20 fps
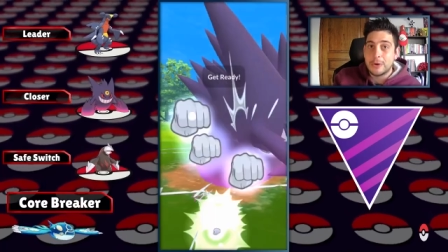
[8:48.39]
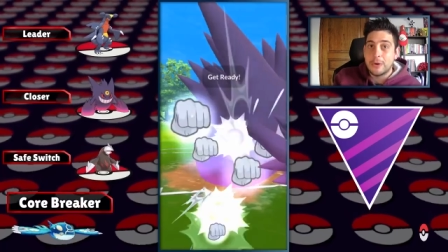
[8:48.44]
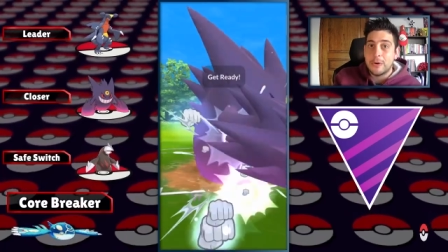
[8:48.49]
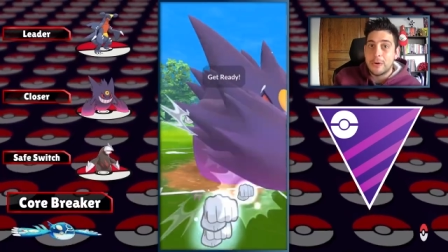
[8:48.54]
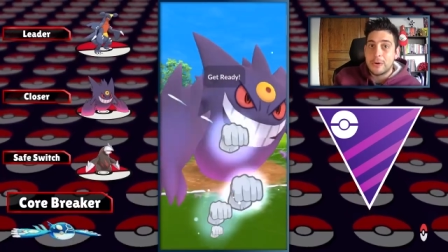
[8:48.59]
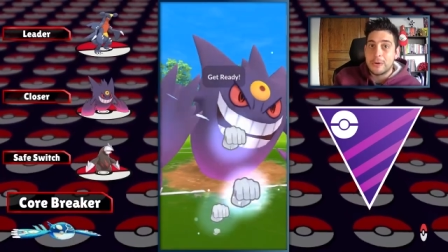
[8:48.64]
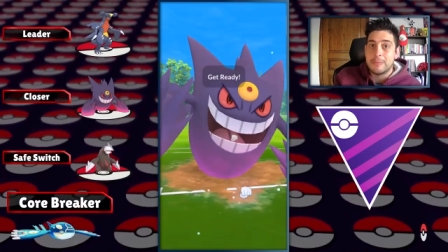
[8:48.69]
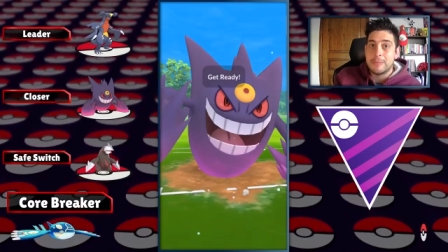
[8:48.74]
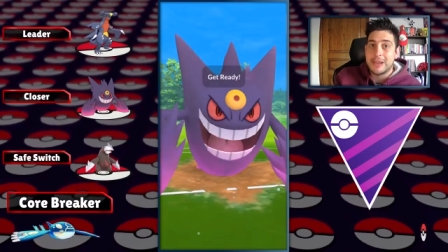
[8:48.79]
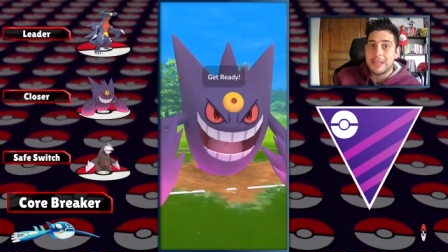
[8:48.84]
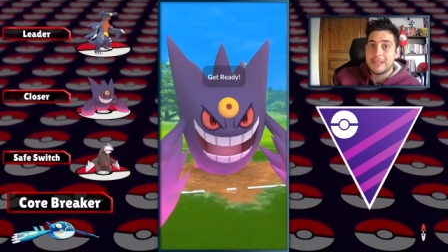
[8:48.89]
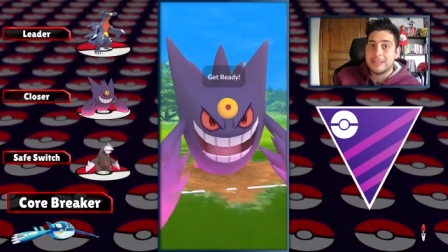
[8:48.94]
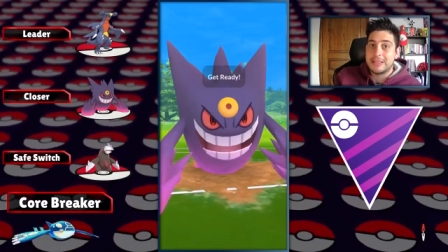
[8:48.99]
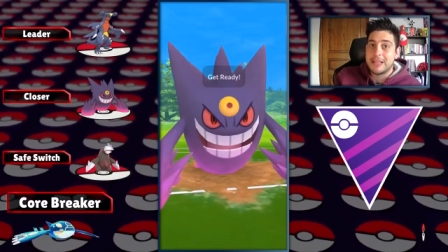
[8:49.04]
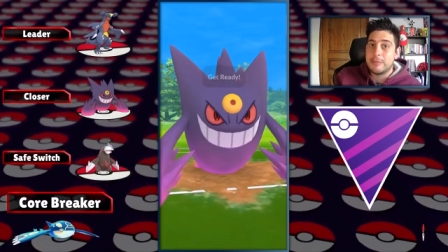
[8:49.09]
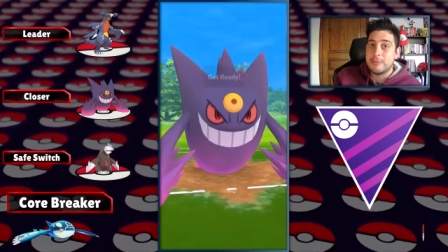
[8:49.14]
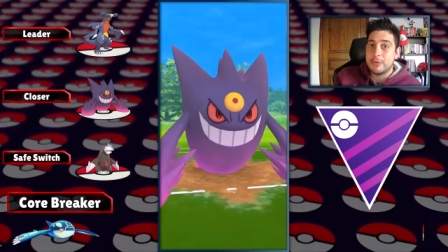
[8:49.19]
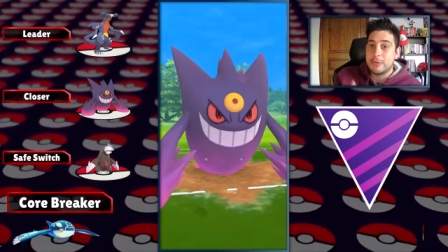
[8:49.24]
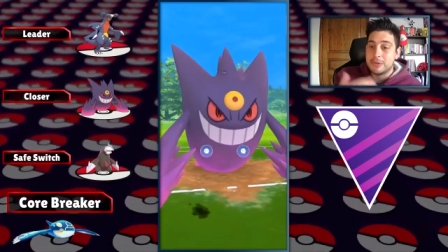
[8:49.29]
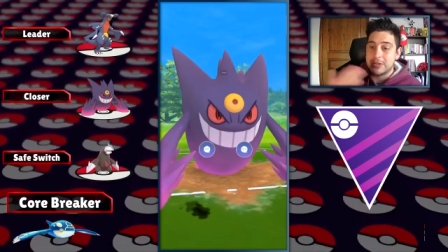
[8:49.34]
or by the
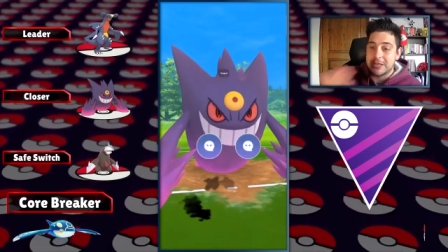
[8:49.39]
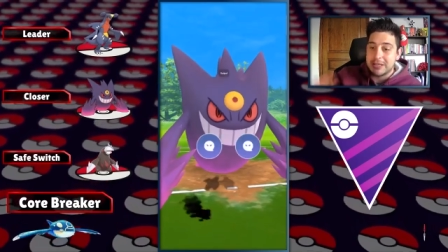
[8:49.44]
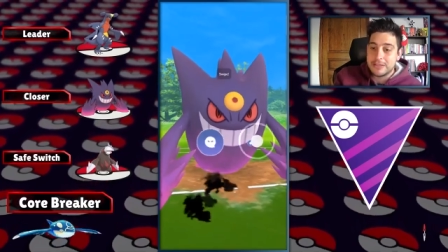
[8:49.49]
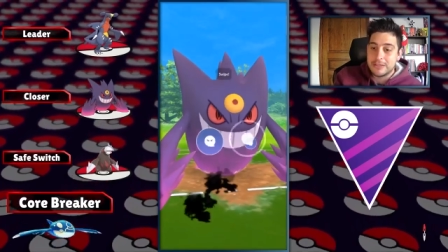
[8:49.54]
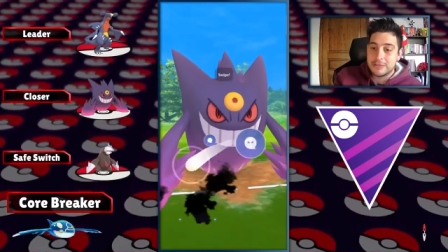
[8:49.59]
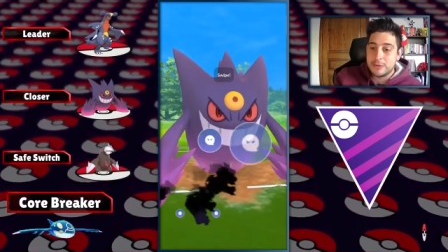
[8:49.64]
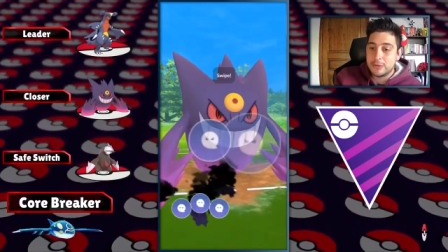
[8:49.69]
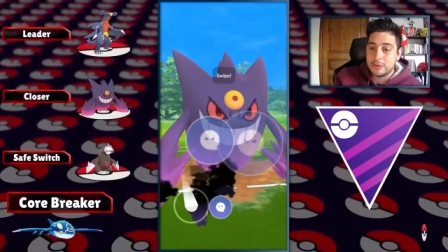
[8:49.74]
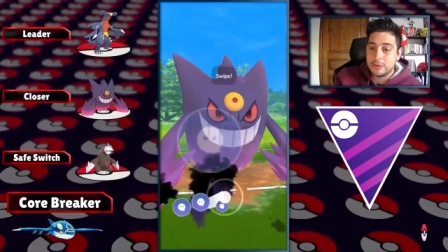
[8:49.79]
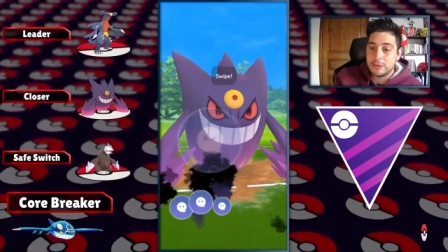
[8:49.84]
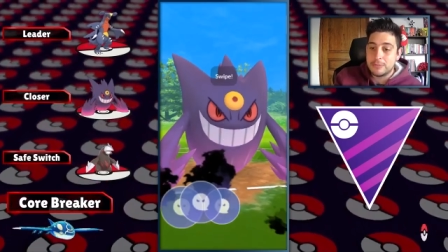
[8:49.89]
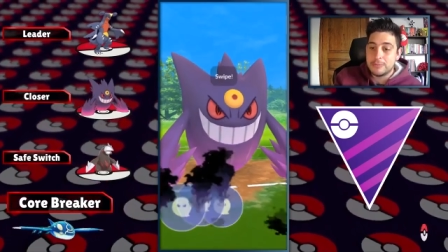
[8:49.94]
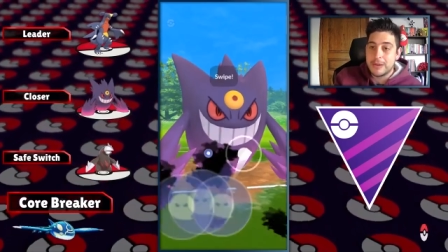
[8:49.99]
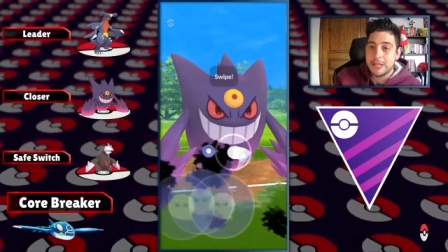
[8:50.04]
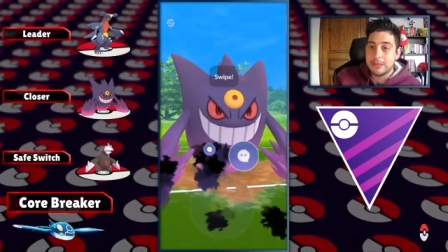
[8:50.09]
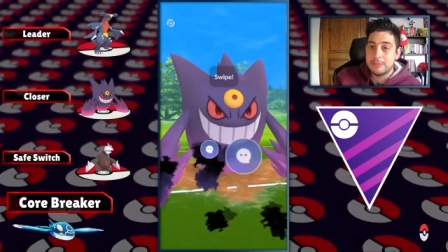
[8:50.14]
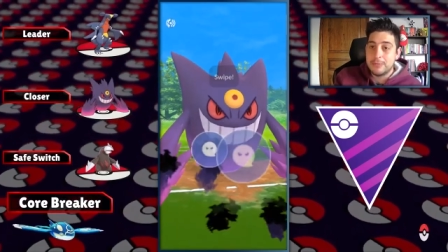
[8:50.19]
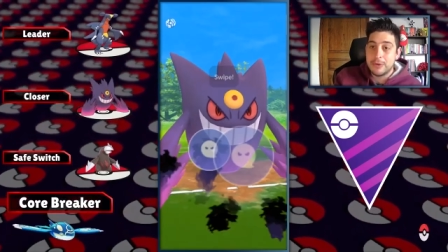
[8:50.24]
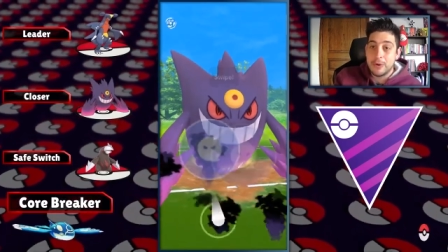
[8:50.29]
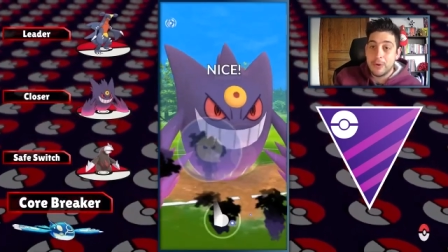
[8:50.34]
time you're seeing this video it
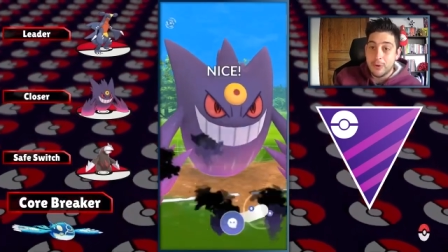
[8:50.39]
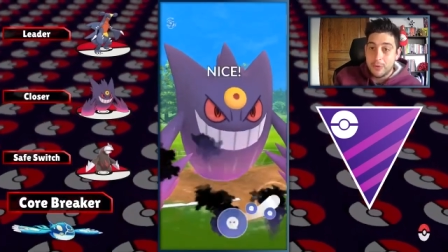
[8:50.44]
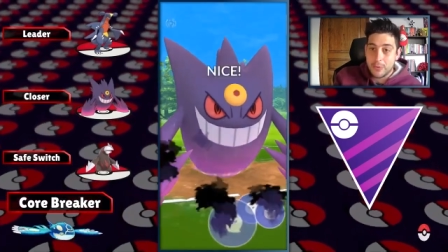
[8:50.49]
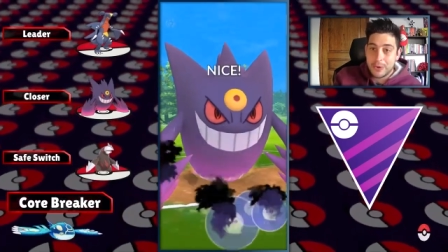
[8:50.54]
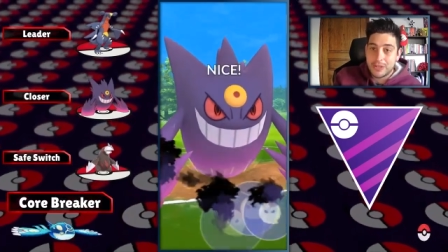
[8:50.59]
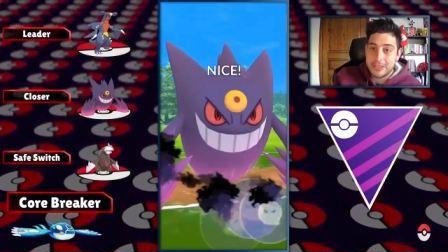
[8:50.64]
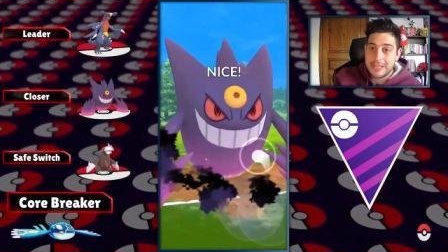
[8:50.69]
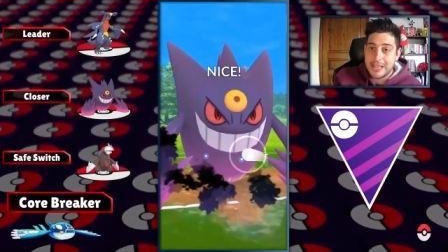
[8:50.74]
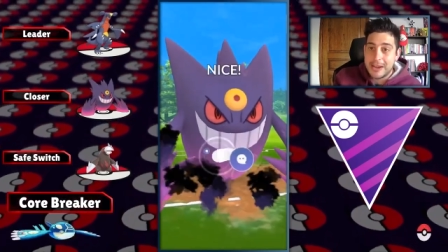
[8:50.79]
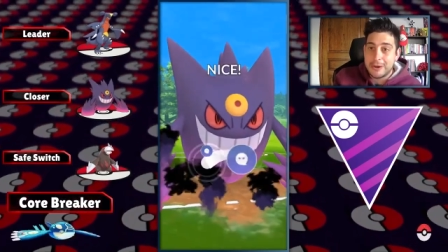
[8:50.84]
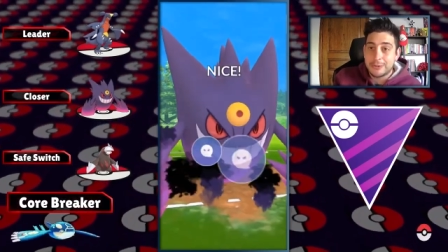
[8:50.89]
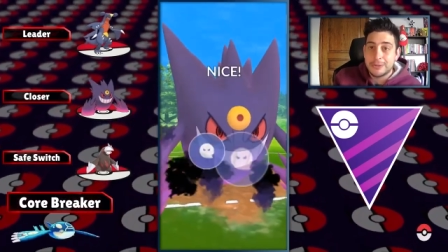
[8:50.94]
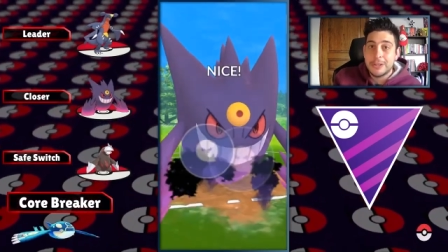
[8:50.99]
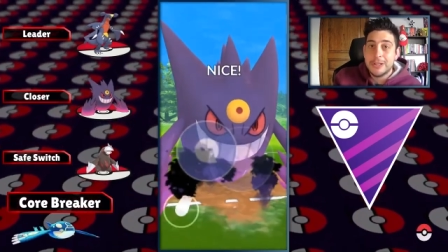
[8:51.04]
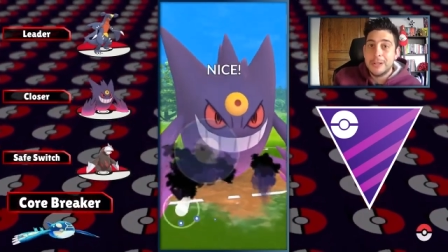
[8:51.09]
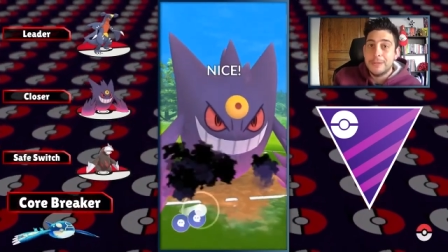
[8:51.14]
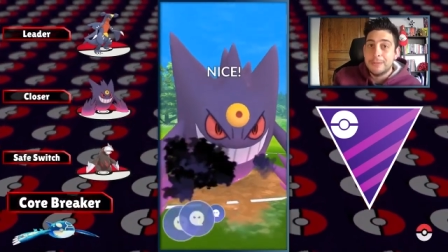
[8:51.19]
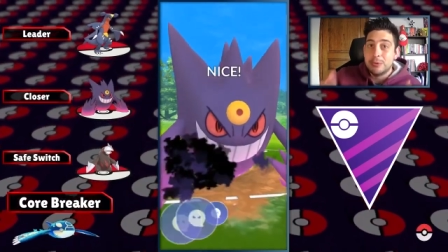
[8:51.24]
might be already out,